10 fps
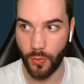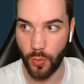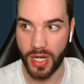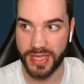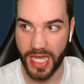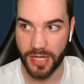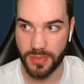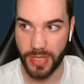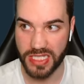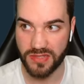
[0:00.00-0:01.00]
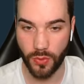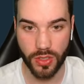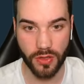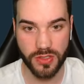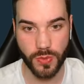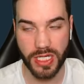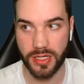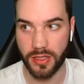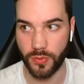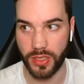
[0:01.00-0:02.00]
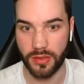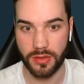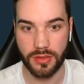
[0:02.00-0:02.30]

one thousand bets, four dollars. We need another win.